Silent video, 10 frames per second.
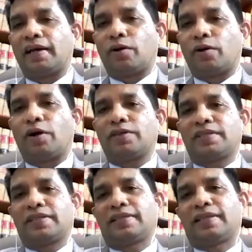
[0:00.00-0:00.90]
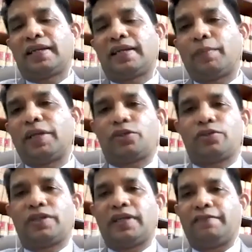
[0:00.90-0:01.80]
cause us the damage
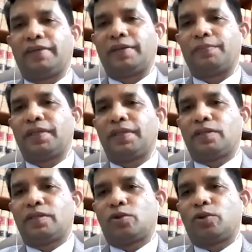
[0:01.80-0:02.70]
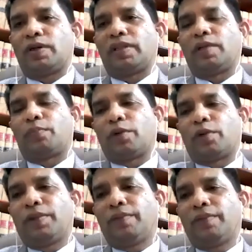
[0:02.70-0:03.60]
to the liver. So the
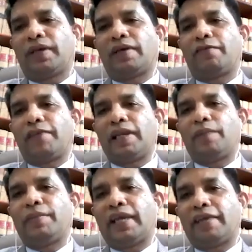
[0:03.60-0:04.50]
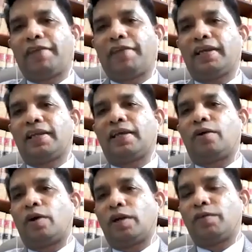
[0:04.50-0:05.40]
problem will be effect
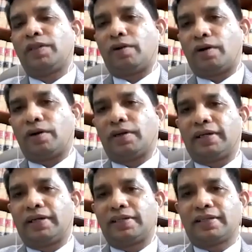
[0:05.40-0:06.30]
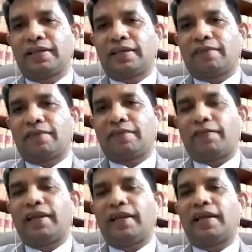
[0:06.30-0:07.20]
all over the organs
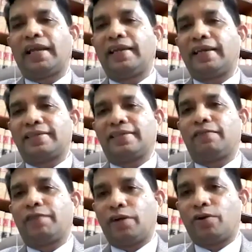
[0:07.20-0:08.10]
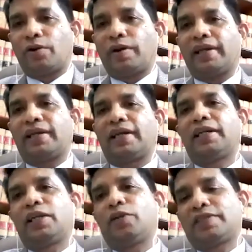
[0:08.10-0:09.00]
when it doesn't withdraw and
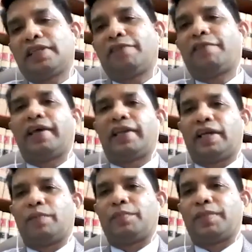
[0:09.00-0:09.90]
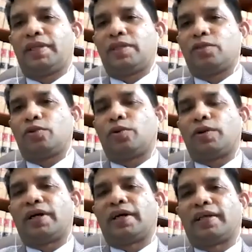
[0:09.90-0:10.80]
continuously firing up. So
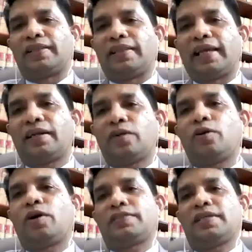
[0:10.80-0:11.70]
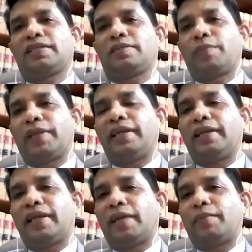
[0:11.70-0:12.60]
that causes
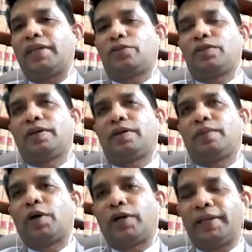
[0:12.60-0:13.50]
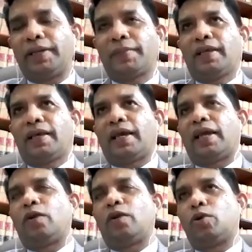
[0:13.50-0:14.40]
many damage to the body.
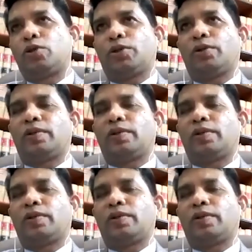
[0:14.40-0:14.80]
And also